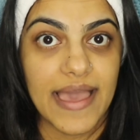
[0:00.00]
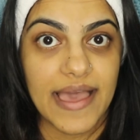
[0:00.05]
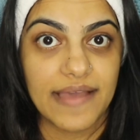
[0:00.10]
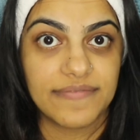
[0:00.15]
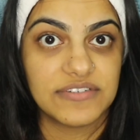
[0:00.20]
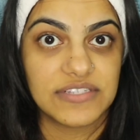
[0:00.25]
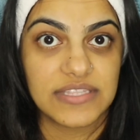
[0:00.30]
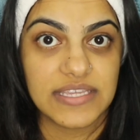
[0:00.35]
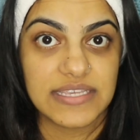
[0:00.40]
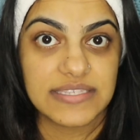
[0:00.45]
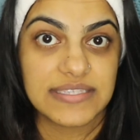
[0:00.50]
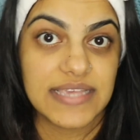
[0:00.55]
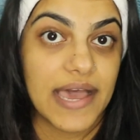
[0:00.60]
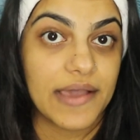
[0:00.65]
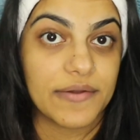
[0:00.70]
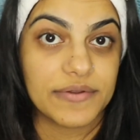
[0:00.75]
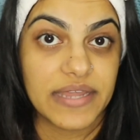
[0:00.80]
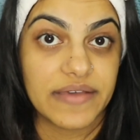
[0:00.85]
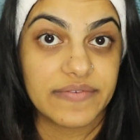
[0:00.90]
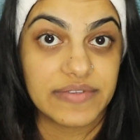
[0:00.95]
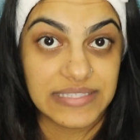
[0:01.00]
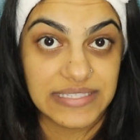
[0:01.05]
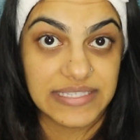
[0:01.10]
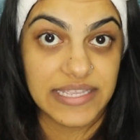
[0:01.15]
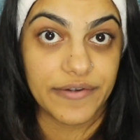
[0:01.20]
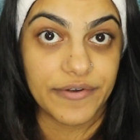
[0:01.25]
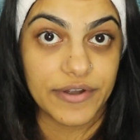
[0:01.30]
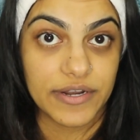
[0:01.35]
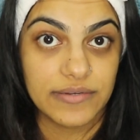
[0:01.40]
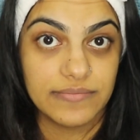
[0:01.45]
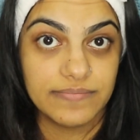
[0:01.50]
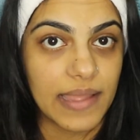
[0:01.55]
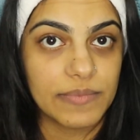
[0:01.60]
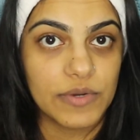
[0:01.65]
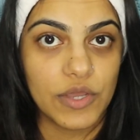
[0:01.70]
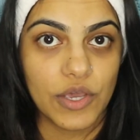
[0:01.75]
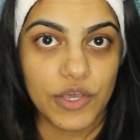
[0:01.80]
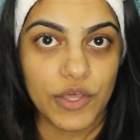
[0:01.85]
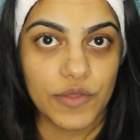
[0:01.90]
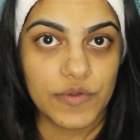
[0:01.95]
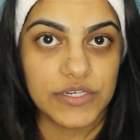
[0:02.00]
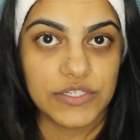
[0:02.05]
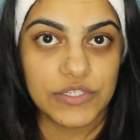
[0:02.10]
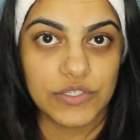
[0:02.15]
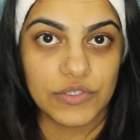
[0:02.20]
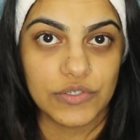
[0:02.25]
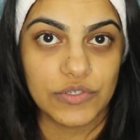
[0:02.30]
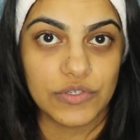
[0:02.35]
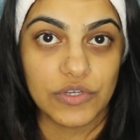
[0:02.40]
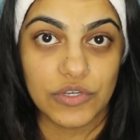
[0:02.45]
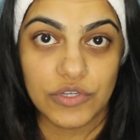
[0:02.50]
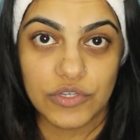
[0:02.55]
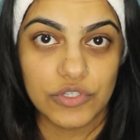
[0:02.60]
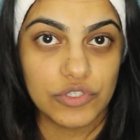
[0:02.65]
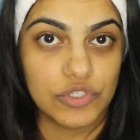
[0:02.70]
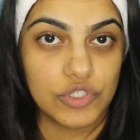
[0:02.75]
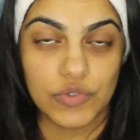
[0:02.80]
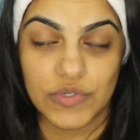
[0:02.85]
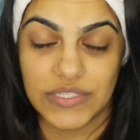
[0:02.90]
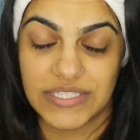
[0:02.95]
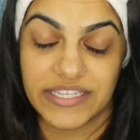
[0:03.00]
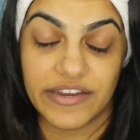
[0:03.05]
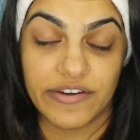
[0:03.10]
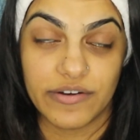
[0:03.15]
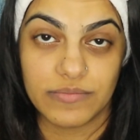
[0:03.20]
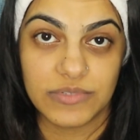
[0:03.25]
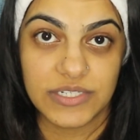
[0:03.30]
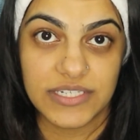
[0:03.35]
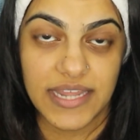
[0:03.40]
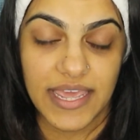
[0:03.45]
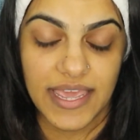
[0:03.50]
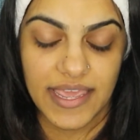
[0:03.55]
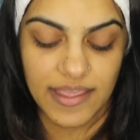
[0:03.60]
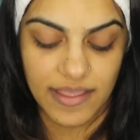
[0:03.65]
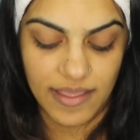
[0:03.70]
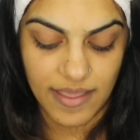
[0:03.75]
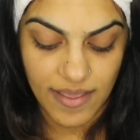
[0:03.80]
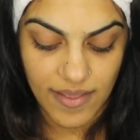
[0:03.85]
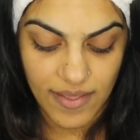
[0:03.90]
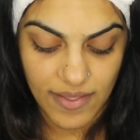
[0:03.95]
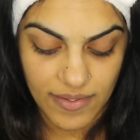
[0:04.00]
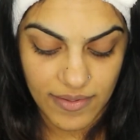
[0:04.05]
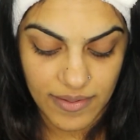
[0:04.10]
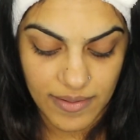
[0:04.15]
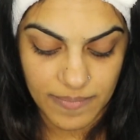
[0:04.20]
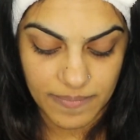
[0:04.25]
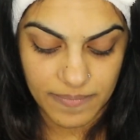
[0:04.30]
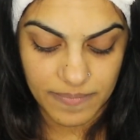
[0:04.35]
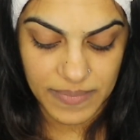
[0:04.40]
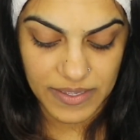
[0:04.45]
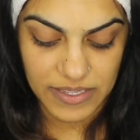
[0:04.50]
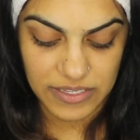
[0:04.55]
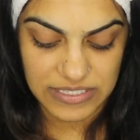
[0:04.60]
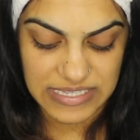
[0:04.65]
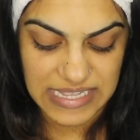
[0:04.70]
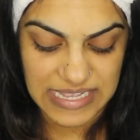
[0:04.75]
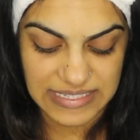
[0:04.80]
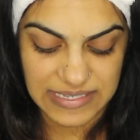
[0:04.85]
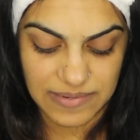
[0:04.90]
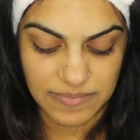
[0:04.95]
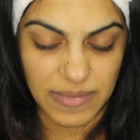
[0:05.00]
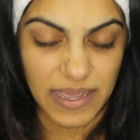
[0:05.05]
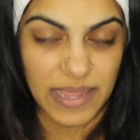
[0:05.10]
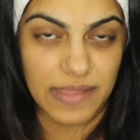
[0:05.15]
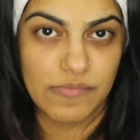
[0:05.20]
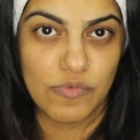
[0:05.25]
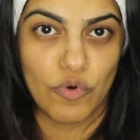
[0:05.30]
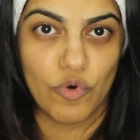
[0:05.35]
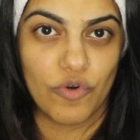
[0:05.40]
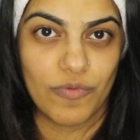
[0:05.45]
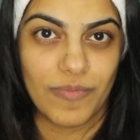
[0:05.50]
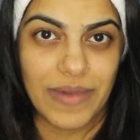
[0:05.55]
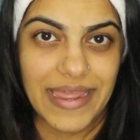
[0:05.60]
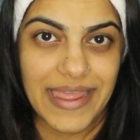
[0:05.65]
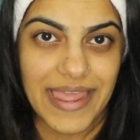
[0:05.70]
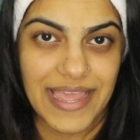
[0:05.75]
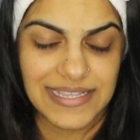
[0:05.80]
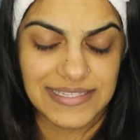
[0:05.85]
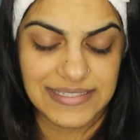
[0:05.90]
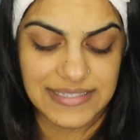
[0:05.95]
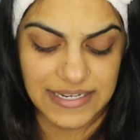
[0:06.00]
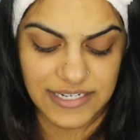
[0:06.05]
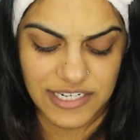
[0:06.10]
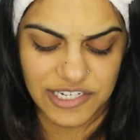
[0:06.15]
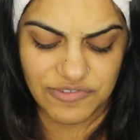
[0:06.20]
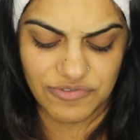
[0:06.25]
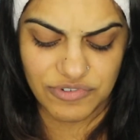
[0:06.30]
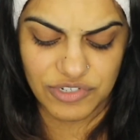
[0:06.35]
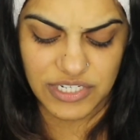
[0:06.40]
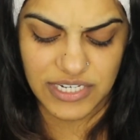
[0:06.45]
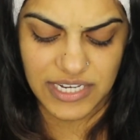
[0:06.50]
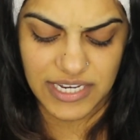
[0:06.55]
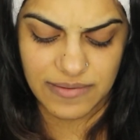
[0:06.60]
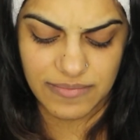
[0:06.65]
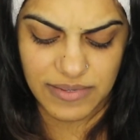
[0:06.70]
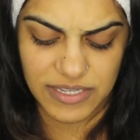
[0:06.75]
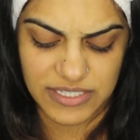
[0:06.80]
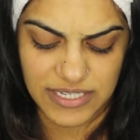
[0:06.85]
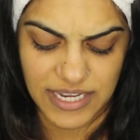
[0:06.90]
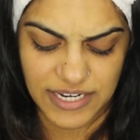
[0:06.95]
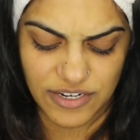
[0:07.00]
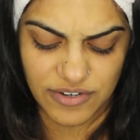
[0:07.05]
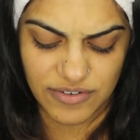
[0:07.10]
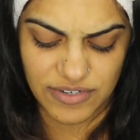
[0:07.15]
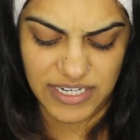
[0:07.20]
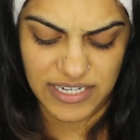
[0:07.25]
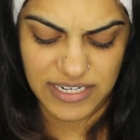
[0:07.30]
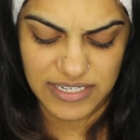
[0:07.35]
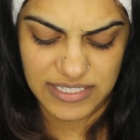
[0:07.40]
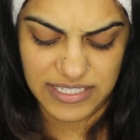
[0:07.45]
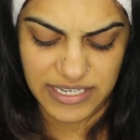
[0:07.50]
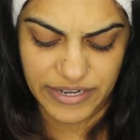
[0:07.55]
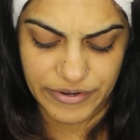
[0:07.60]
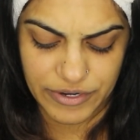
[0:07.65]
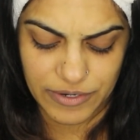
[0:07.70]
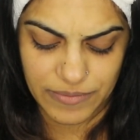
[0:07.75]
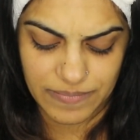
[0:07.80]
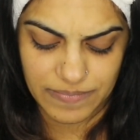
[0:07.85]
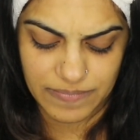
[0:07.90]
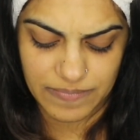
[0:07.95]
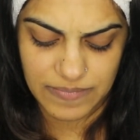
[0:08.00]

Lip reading: after this, I would have a serum. I'm not going to do a serum today because that's in my extended routine, because I don't need a serum